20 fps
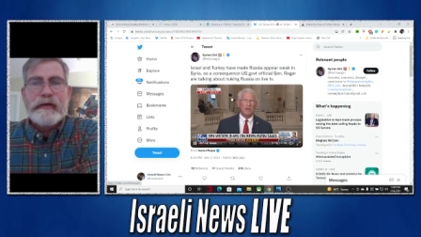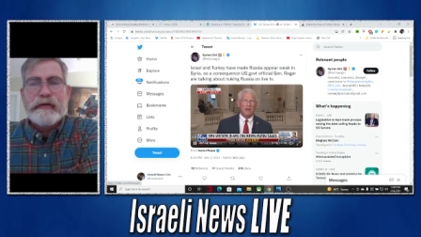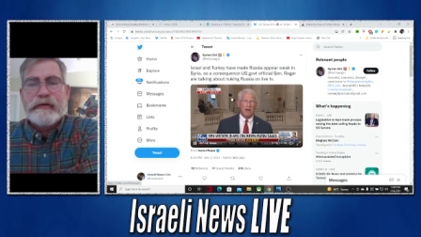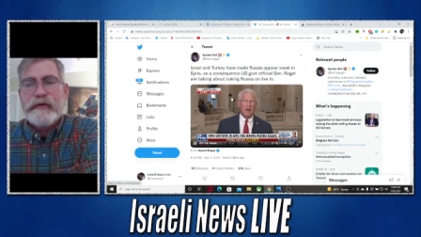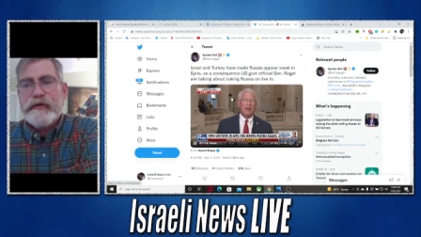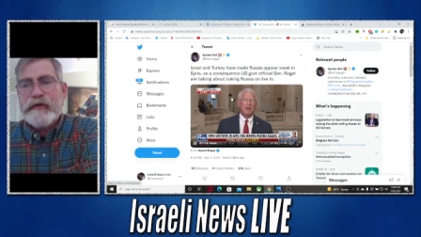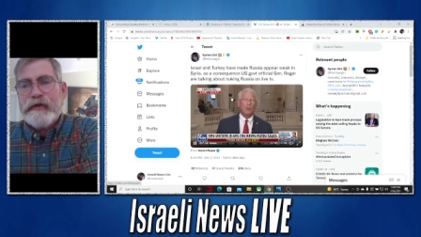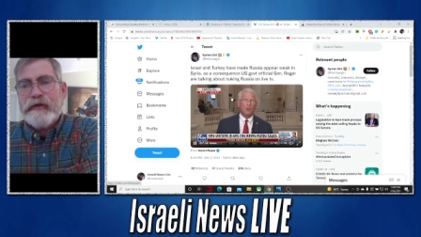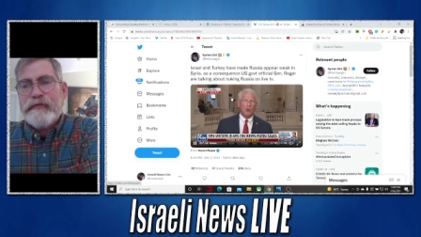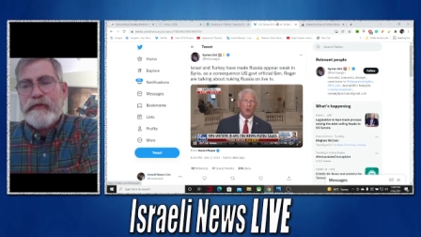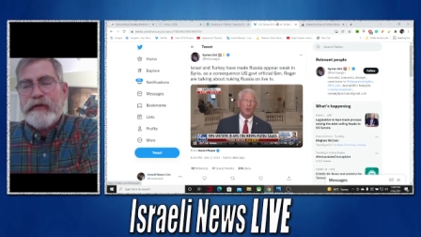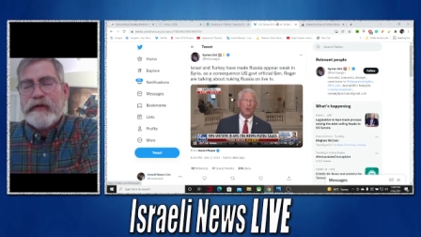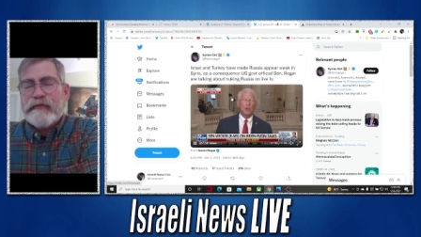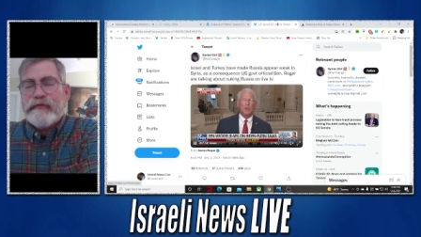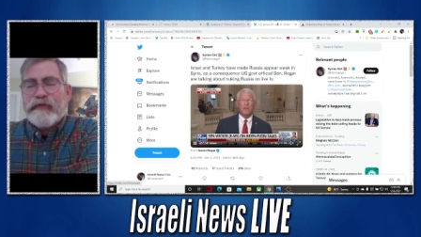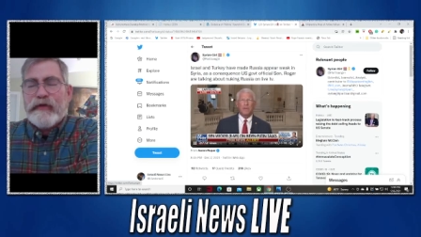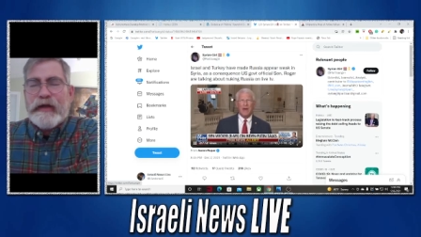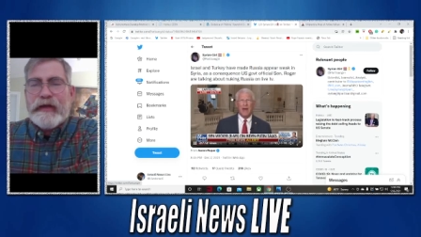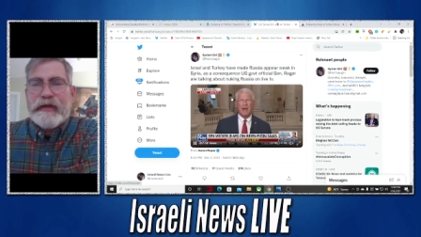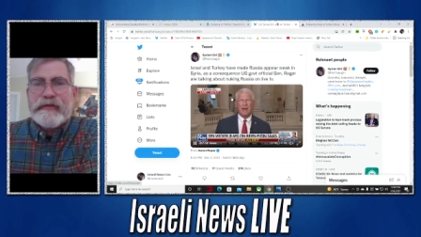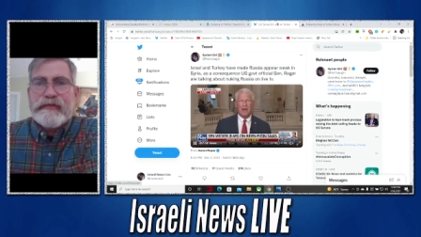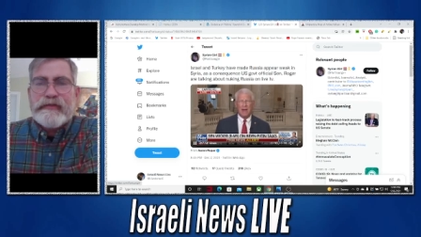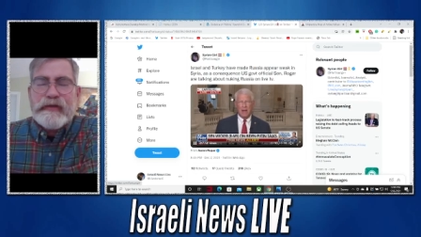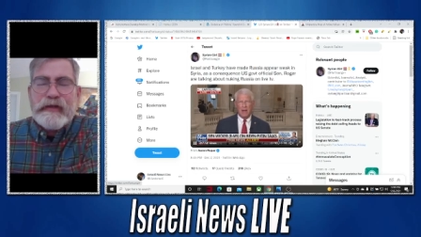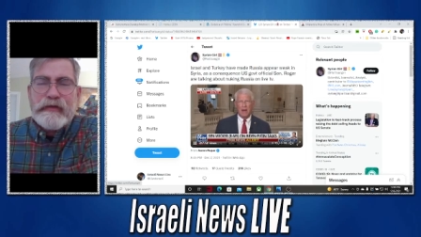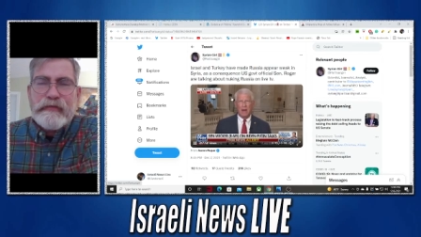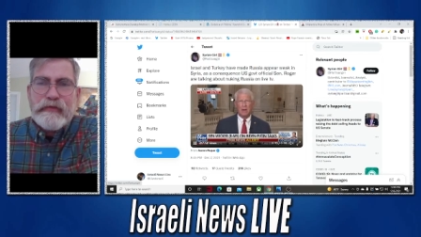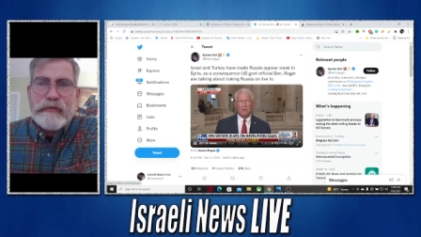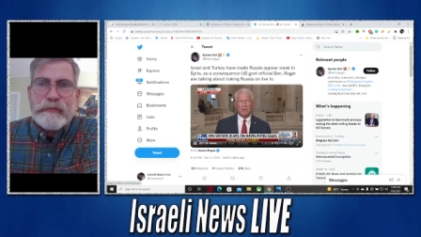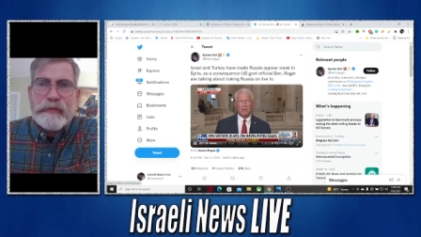Good evening, friends.
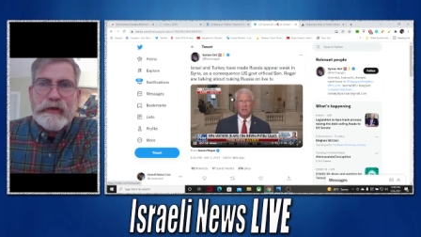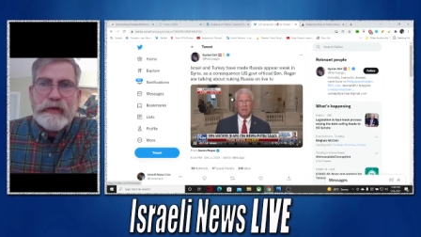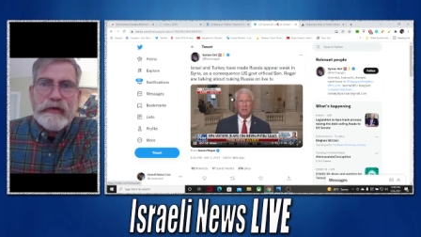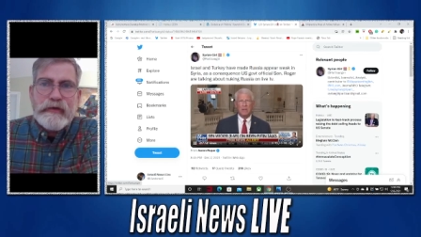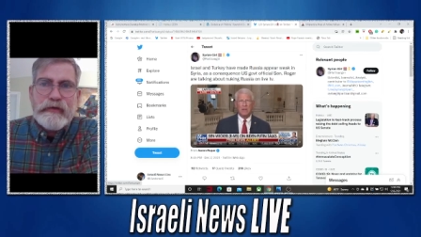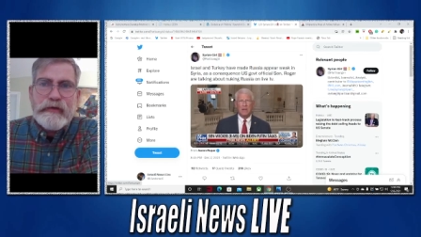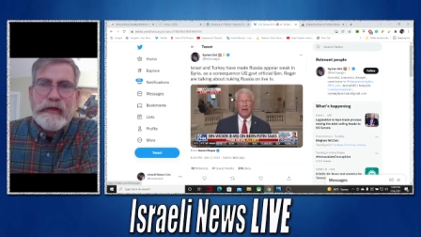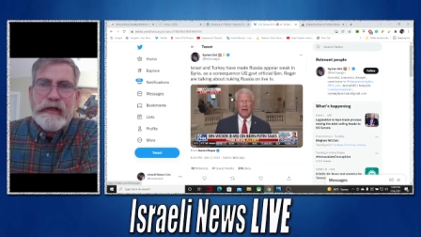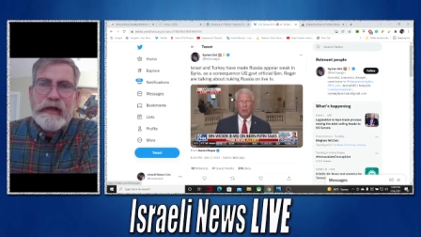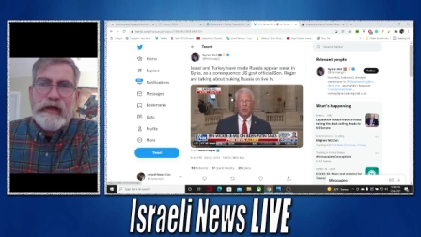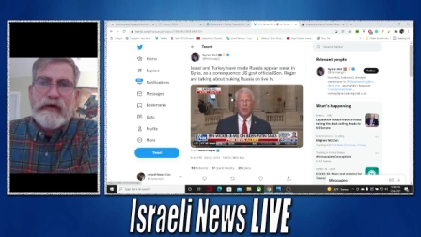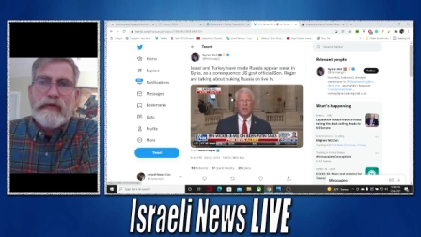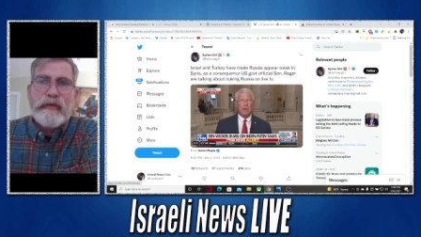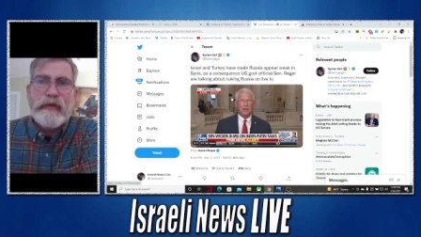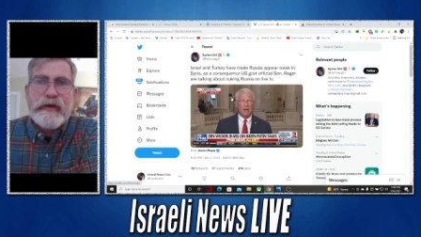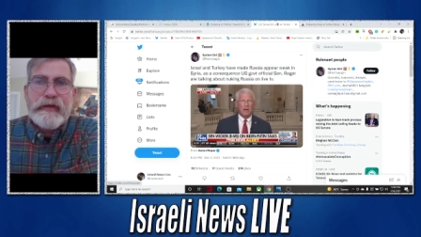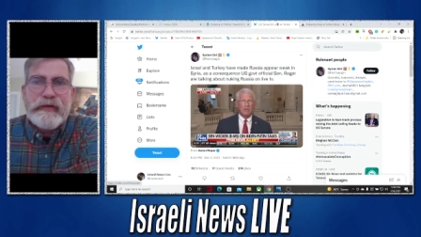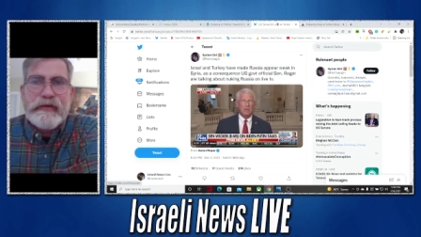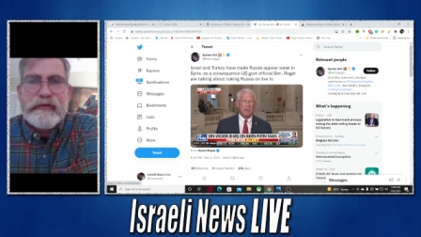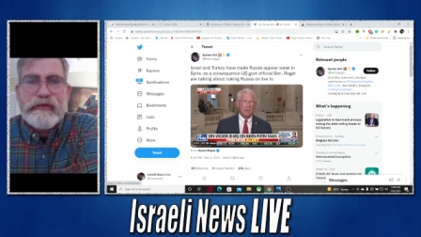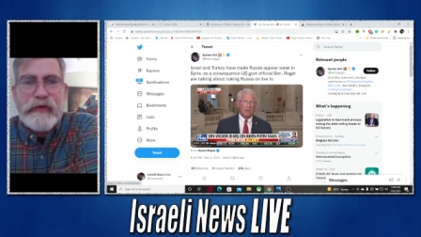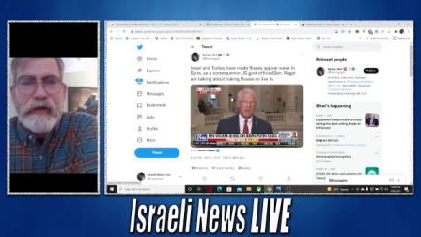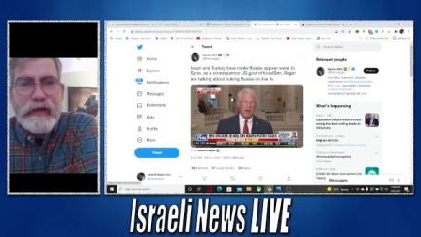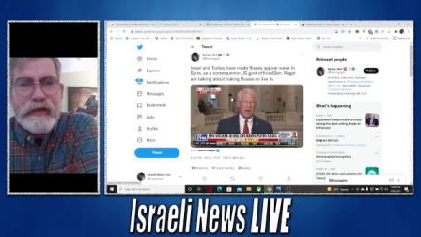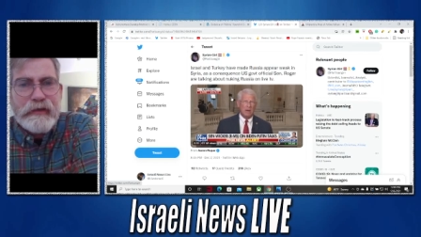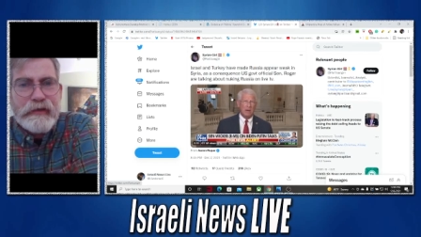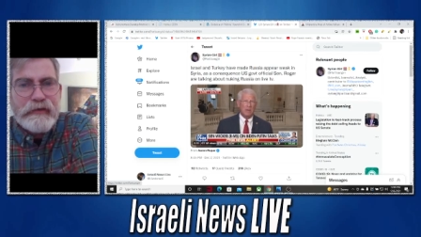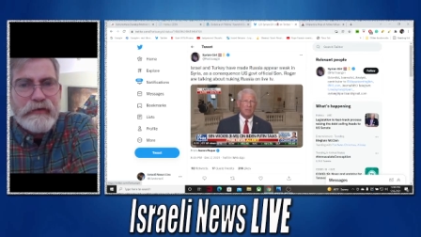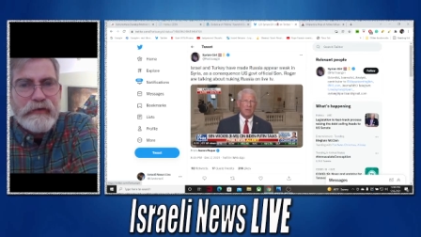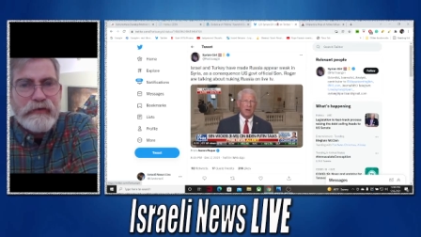Steven Benoon here with
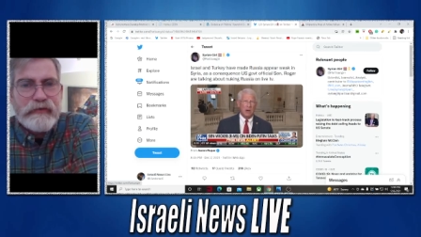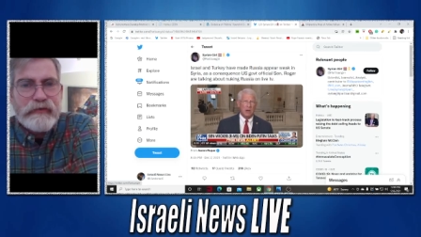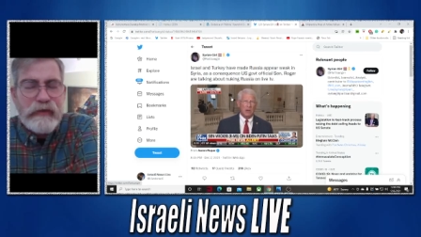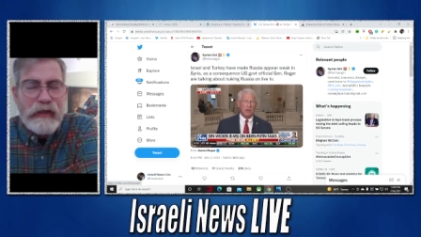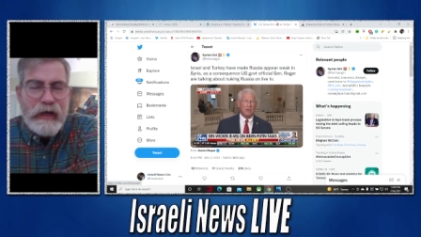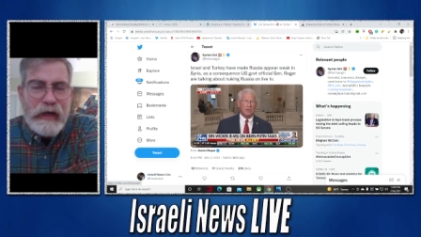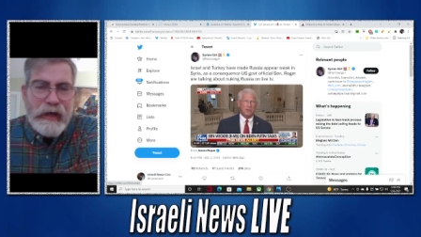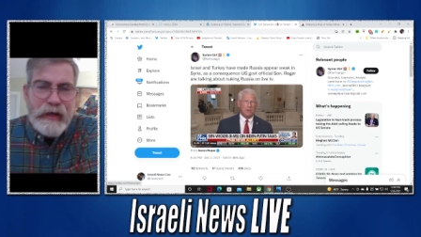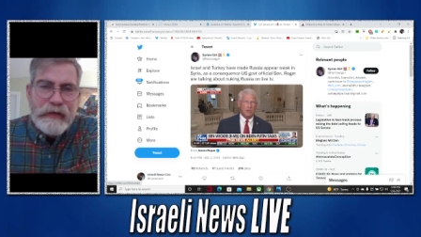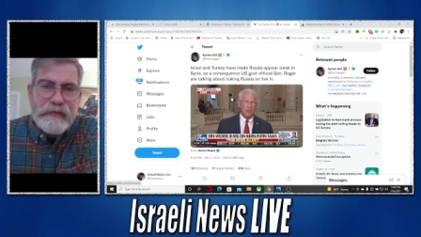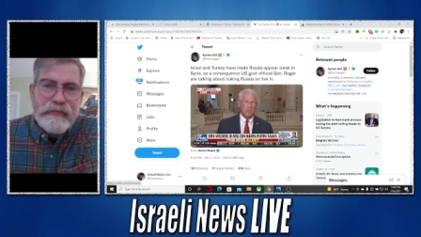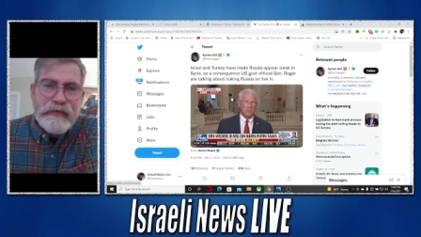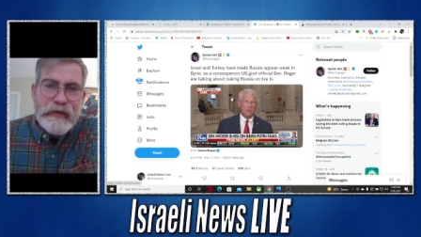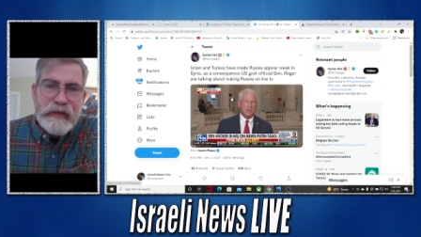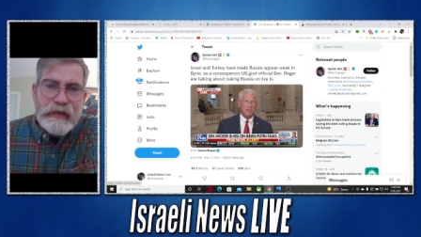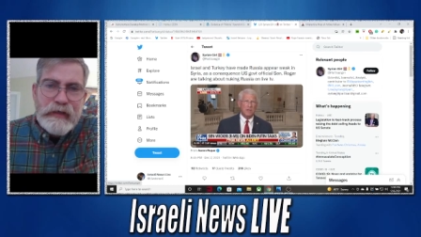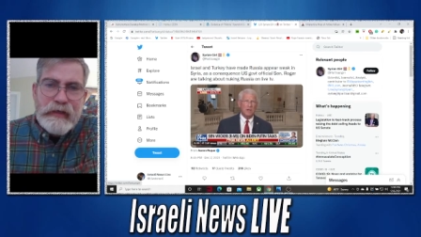Israeli News Live.